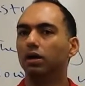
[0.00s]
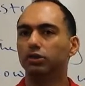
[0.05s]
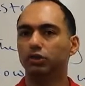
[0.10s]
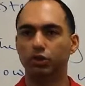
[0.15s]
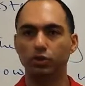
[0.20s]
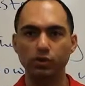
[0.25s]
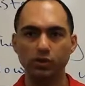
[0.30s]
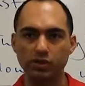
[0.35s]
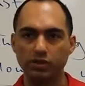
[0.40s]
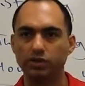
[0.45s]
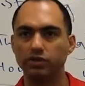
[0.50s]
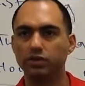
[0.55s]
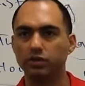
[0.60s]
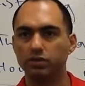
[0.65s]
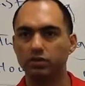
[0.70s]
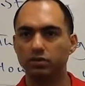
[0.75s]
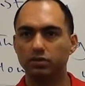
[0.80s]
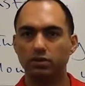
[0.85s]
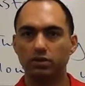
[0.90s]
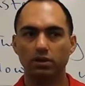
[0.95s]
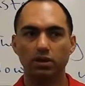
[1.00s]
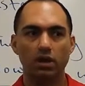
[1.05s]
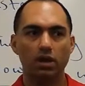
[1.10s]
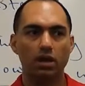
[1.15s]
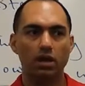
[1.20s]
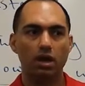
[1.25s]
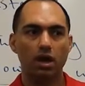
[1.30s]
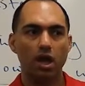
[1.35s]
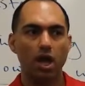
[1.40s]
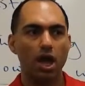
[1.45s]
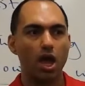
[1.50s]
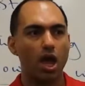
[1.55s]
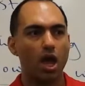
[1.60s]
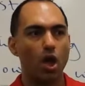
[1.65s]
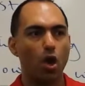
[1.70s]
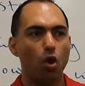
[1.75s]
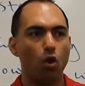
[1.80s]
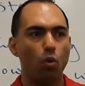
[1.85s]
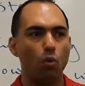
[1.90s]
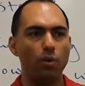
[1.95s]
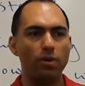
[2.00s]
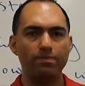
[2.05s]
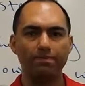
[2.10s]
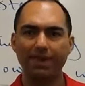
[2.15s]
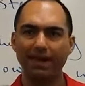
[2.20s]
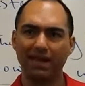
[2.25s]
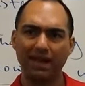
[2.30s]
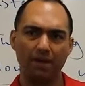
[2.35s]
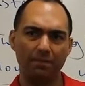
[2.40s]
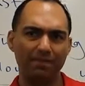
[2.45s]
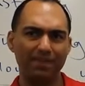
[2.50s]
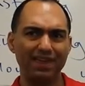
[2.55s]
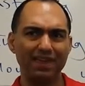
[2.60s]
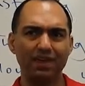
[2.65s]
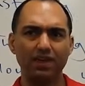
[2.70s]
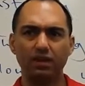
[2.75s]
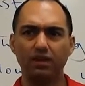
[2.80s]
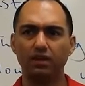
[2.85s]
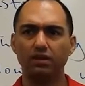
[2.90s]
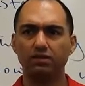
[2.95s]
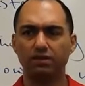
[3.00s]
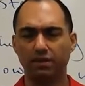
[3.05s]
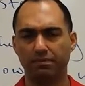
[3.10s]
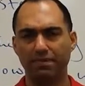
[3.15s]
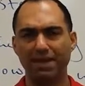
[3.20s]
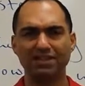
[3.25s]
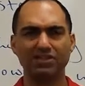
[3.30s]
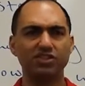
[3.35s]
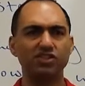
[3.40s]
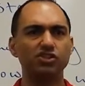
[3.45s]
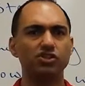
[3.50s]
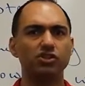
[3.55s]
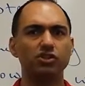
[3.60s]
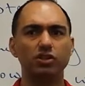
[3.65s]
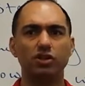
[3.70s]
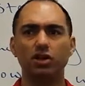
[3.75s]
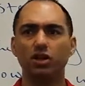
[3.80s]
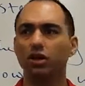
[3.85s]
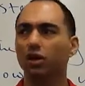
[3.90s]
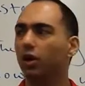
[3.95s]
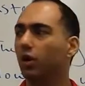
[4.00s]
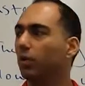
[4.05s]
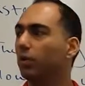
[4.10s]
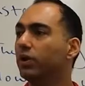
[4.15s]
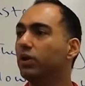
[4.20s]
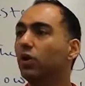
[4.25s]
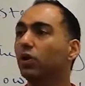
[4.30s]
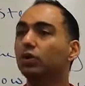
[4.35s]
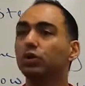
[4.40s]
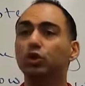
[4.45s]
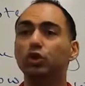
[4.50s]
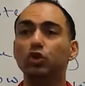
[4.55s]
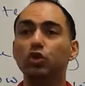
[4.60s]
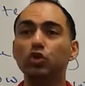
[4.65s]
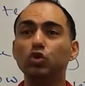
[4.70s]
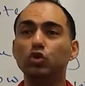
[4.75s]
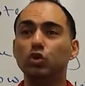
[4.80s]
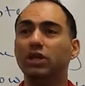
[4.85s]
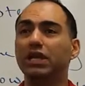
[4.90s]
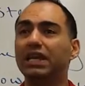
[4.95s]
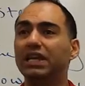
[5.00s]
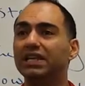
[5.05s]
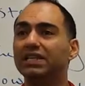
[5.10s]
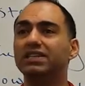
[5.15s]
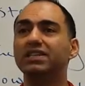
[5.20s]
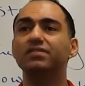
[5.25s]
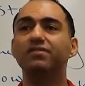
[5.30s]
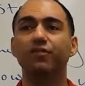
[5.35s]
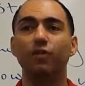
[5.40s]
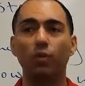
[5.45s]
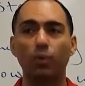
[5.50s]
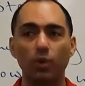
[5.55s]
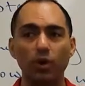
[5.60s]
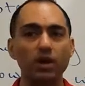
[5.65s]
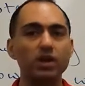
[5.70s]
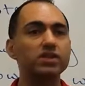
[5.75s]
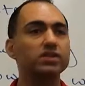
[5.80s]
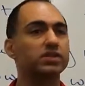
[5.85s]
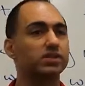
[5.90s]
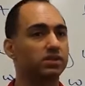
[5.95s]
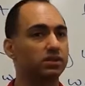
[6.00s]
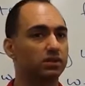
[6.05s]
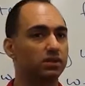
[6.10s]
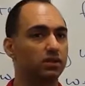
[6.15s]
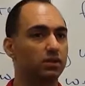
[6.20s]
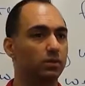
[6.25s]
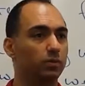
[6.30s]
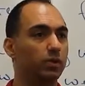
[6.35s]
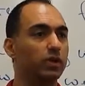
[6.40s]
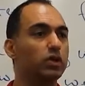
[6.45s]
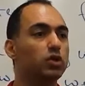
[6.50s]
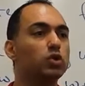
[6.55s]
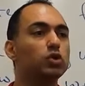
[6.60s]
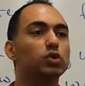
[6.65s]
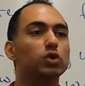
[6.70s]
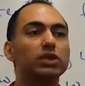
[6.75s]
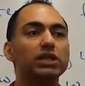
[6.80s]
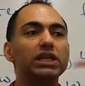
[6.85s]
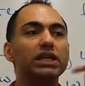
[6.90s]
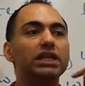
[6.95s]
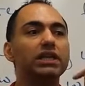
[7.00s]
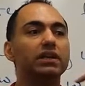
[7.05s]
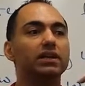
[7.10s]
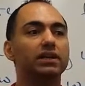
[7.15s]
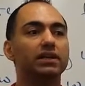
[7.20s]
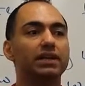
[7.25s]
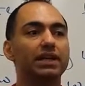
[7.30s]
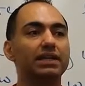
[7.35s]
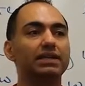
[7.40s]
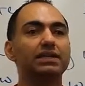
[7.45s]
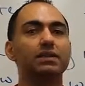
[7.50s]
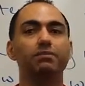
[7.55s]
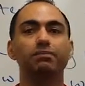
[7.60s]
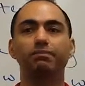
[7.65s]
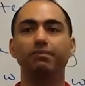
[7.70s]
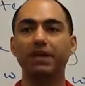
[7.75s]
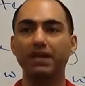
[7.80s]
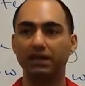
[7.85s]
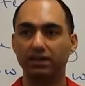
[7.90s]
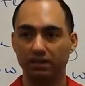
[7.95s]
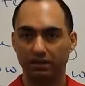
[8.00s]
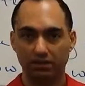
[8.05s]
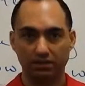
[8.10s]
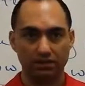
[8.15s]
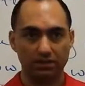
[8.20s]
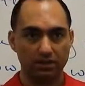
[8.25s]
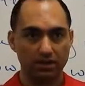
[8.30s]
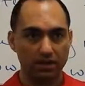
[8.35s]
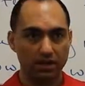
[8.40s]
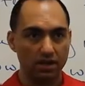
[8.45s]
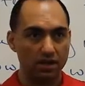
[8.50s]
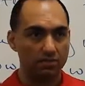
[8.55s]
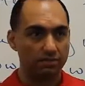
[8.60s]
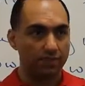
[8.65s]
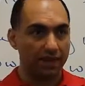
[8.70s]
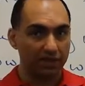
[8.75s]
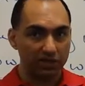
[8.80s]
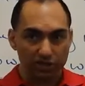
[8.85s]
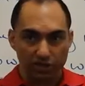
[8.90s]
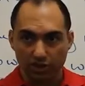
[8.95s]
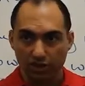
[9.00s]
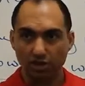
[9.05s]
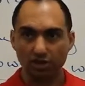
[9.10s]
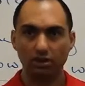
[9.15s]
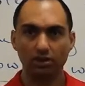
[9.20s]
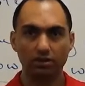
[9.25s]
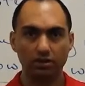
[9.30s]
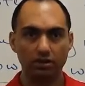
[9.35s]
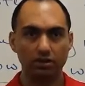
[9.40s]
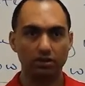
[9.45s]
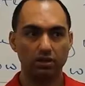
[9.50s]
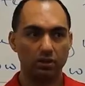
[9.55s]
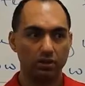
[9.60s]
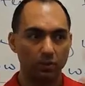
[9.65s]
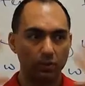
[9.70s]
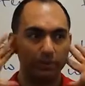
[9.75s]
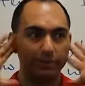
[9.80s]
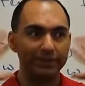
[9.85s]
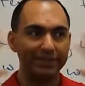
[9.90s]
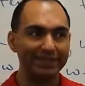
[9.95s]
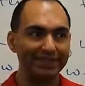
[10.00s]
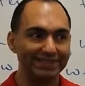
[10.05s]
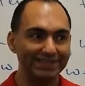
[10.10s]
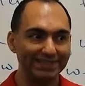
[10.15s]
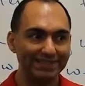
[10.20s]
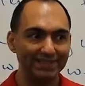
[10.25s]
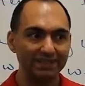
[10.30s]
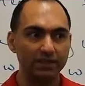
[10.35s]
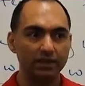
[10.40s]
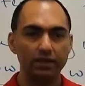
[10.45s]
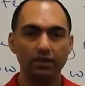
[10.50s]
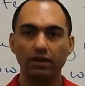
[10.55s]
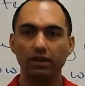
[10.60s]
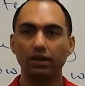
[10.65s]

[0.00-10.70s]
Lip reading: do this. We pick up the message. We don't usually listen for words. We usually get the big picture when we listen.